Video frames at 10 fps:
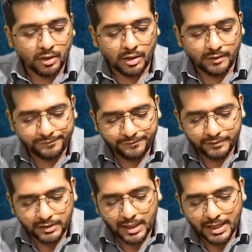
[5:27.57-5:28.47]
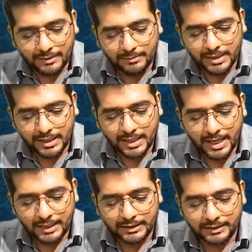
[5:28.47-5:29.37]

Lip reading: of the RBI Act